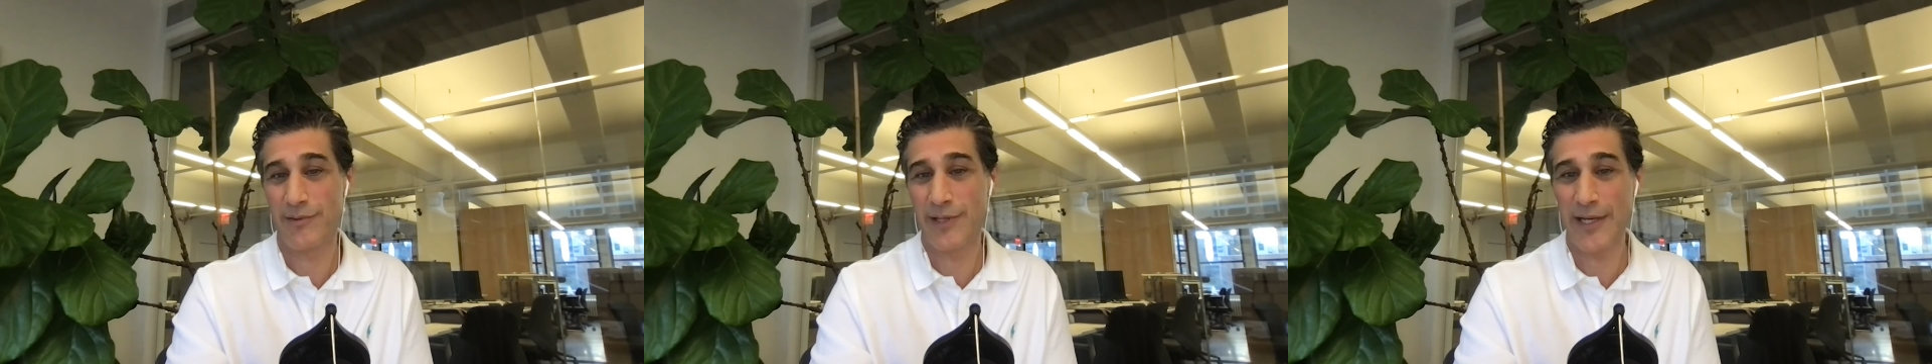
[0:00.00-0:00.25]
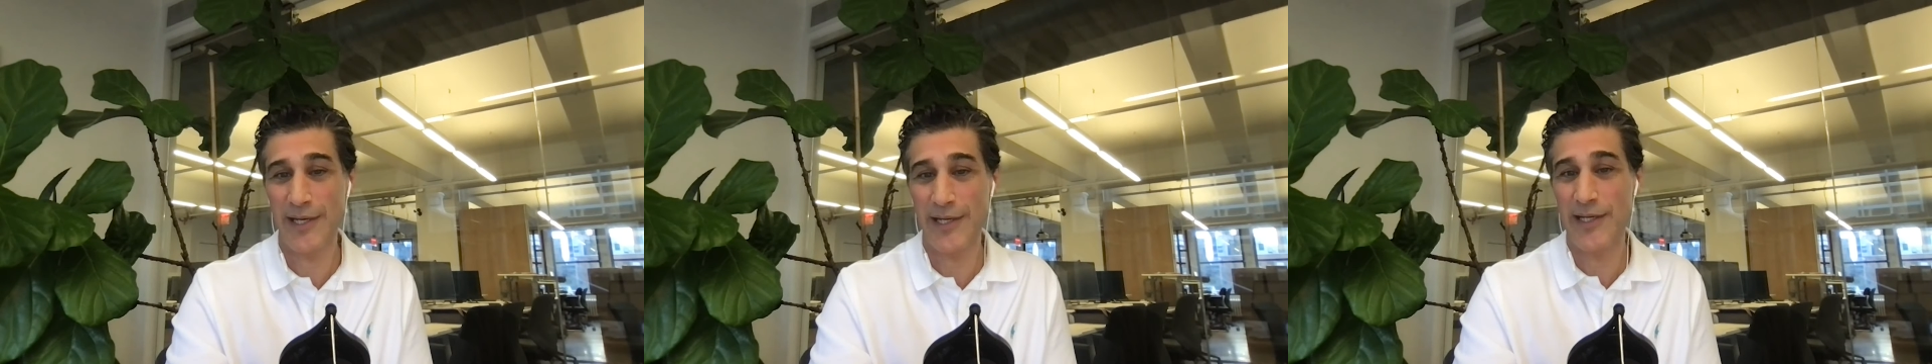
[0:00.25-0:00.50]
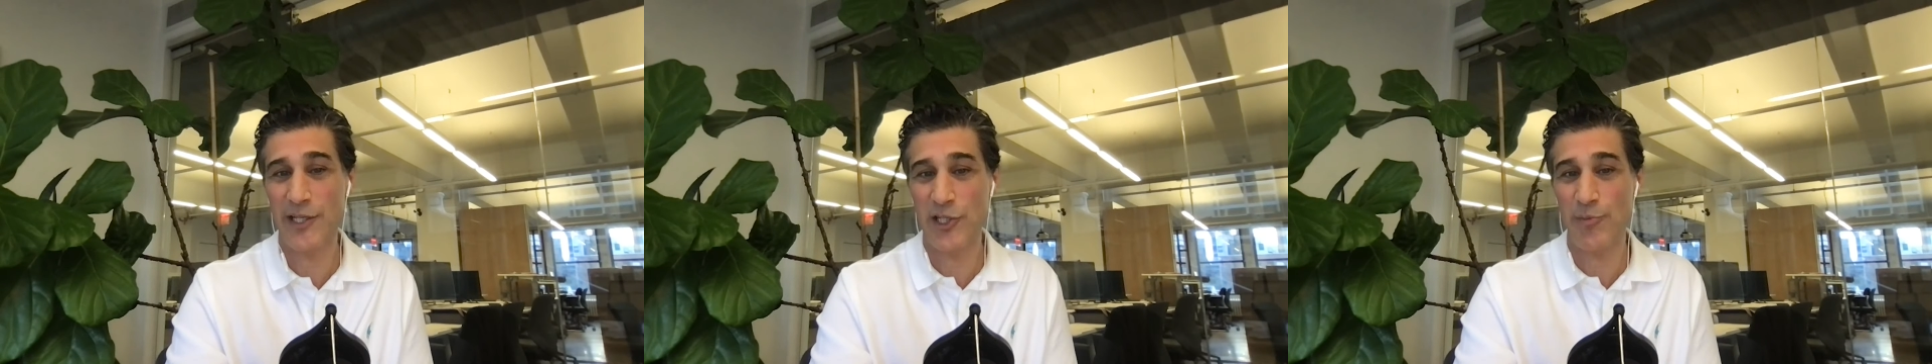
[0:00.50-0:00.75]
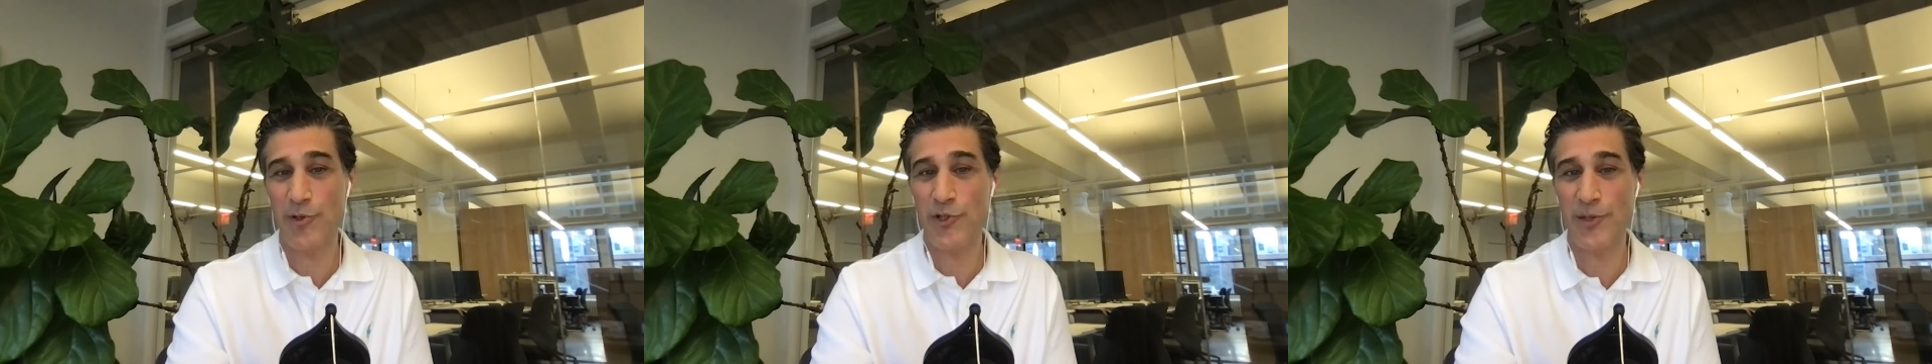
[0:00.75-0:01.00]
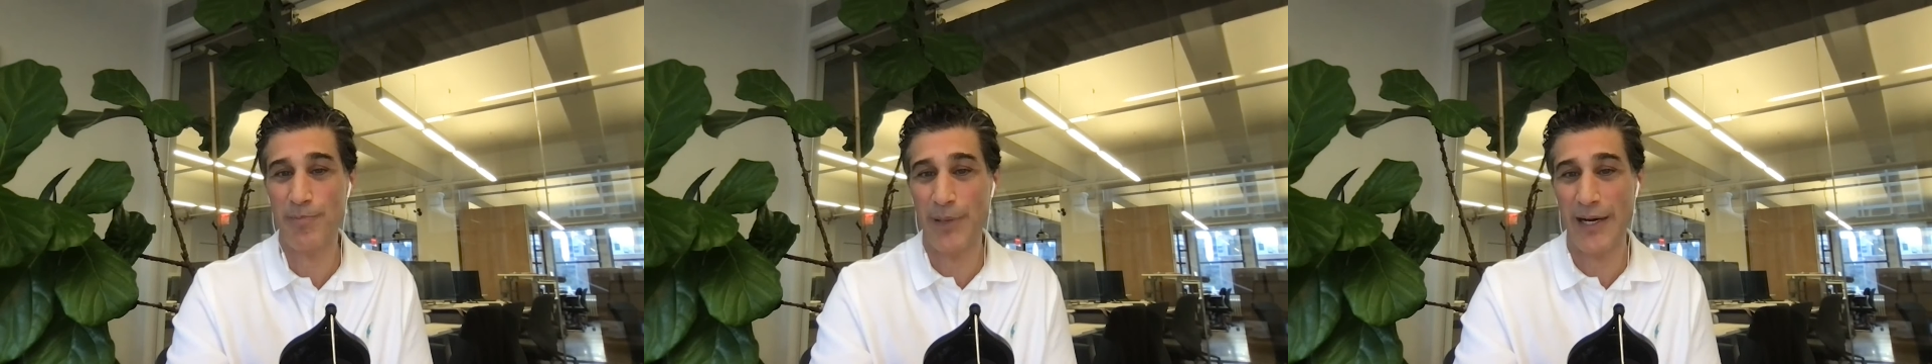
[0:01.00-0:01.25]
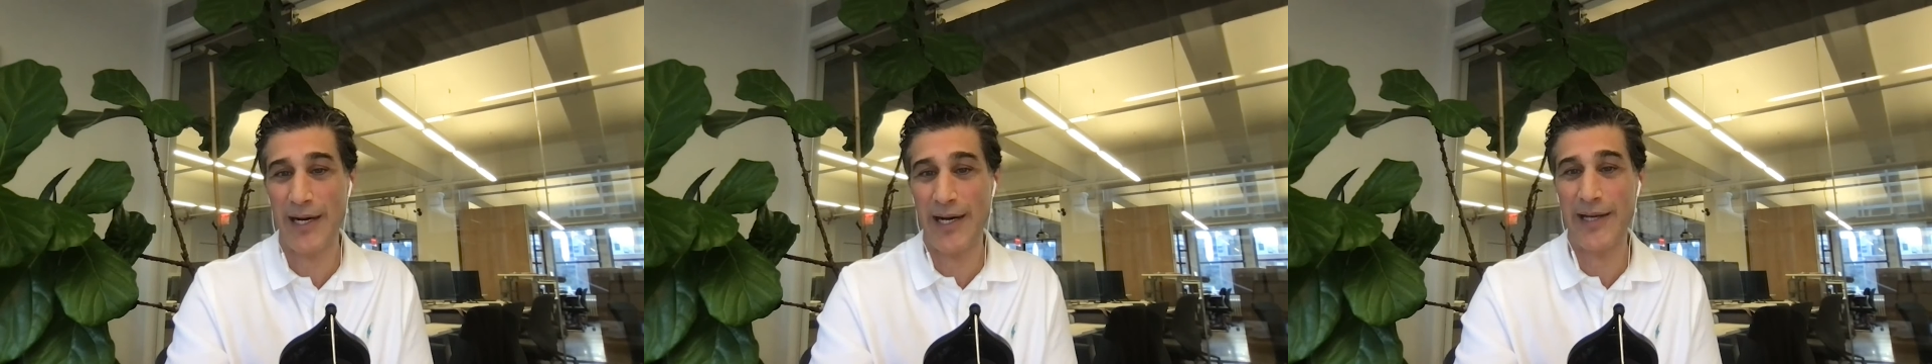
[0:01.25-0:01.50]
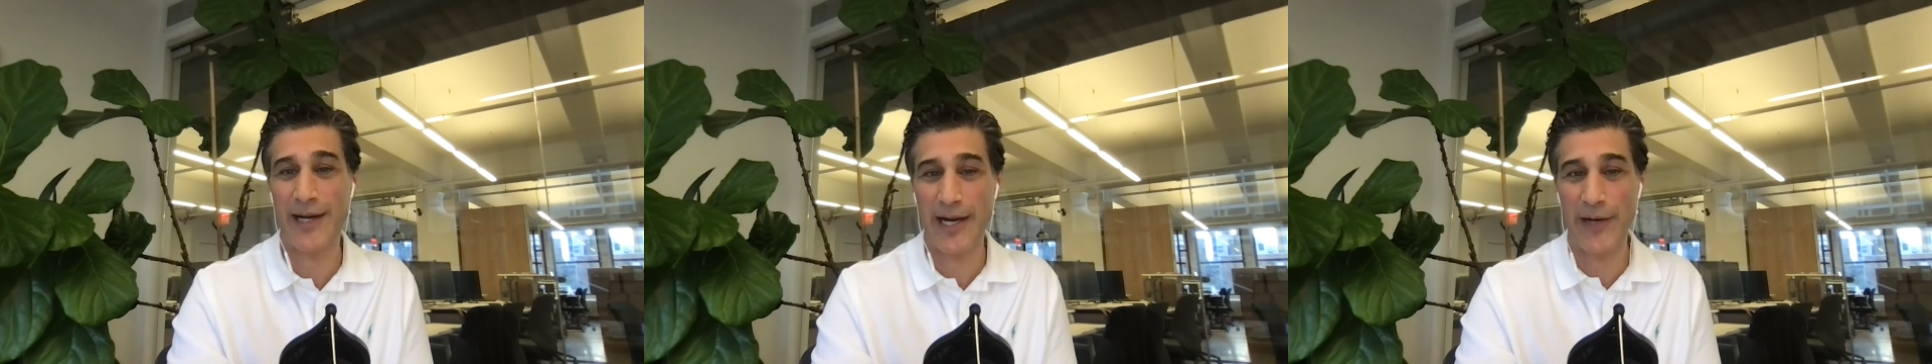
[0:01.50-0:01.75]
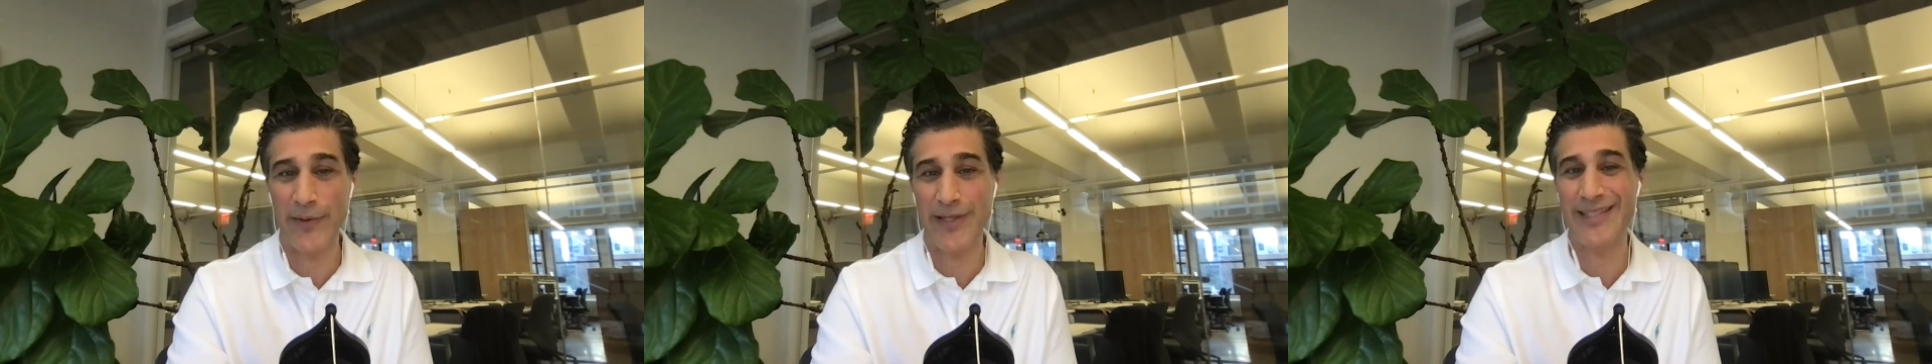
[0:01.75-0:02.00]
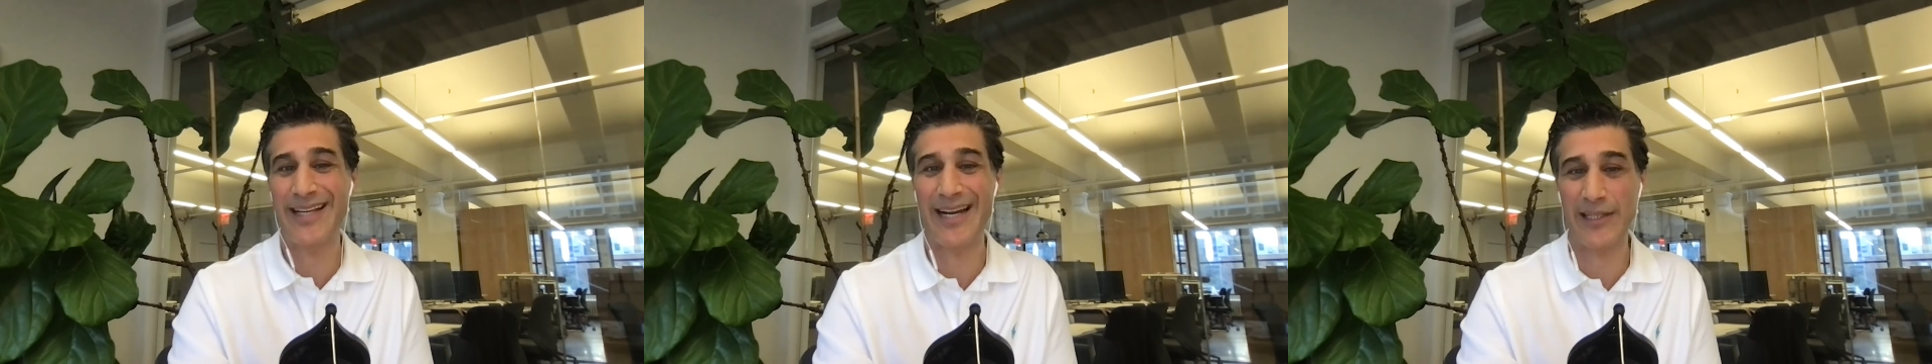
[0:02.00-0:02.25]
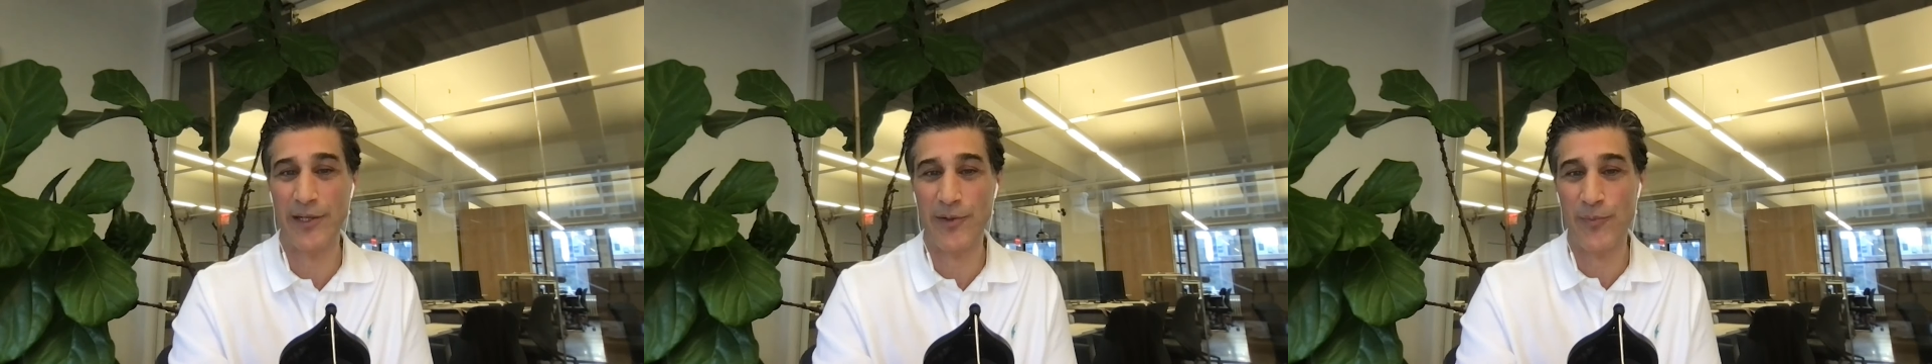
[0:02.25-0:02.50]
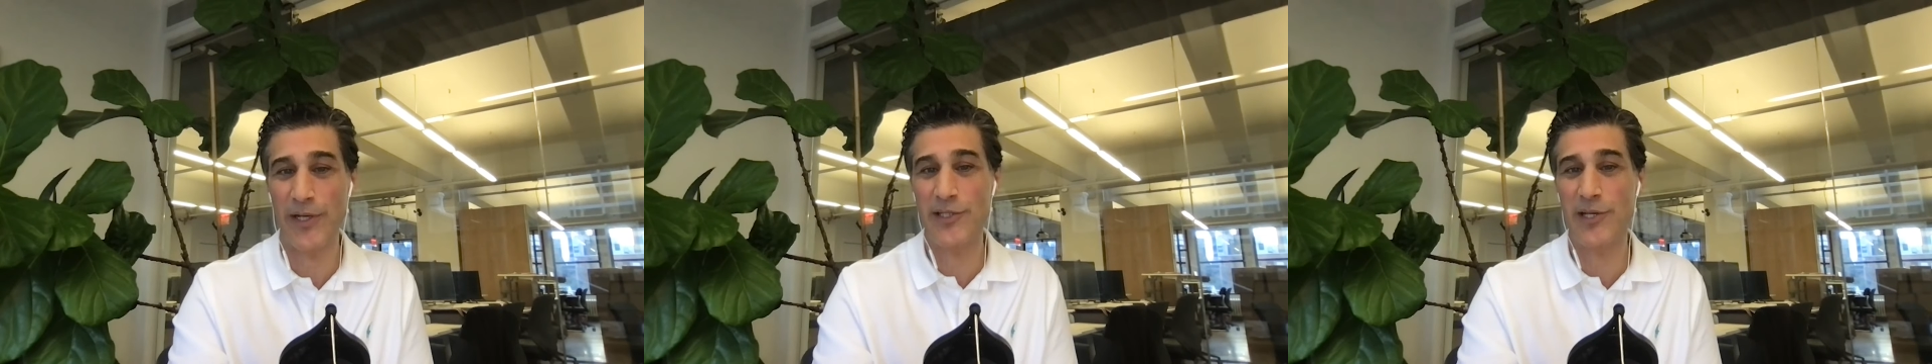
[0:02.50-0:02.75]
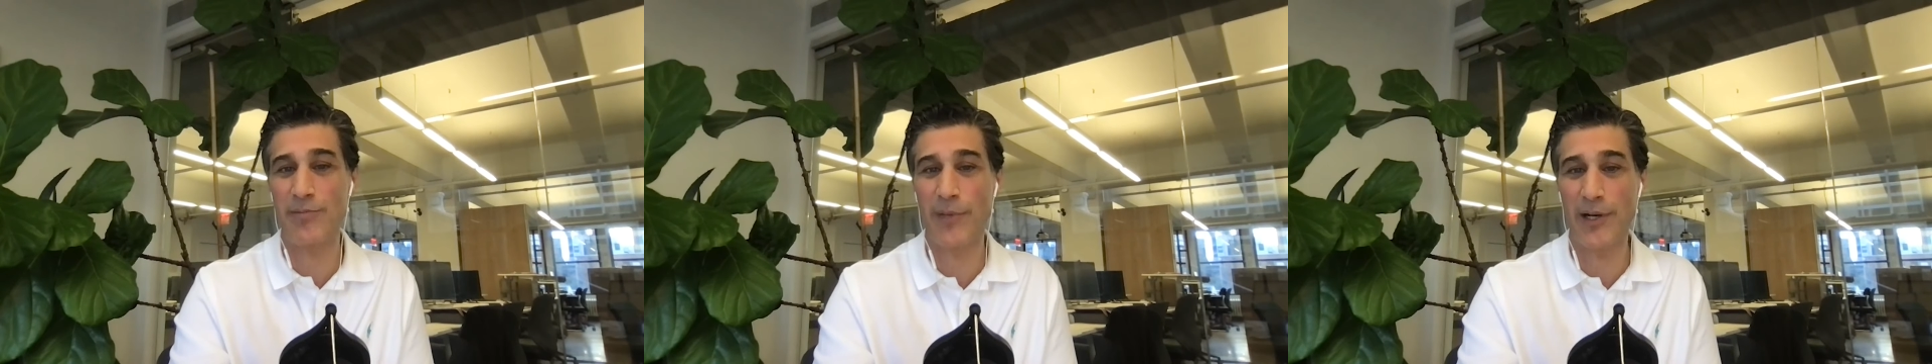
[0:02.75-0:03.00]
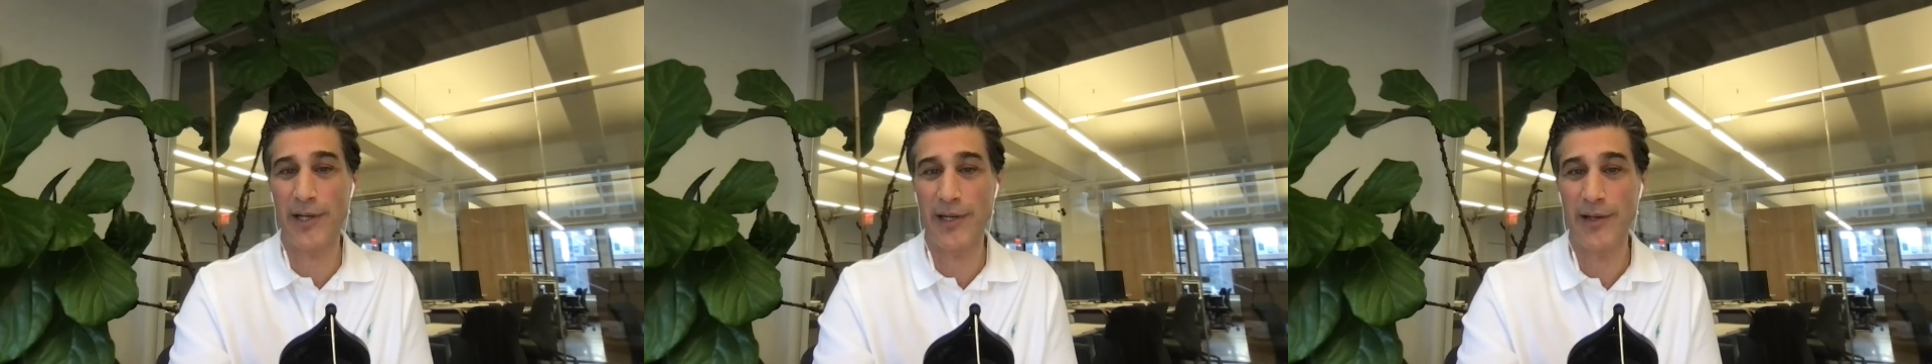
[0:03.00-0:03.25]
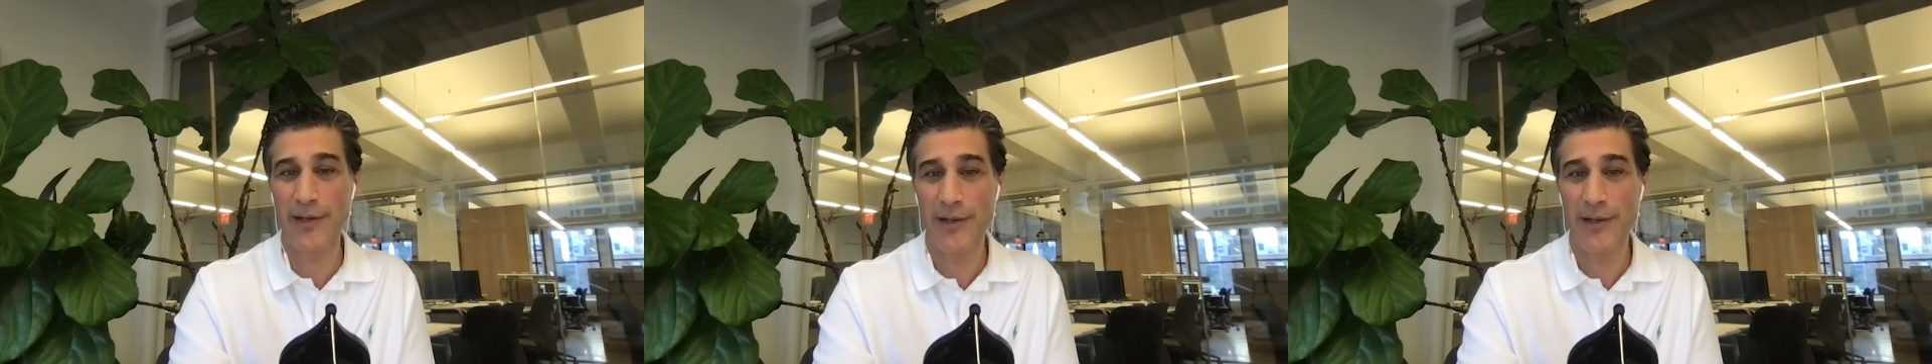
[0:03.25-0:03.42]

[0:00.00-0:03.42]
Getting customers to buy, hiring talent, raising money.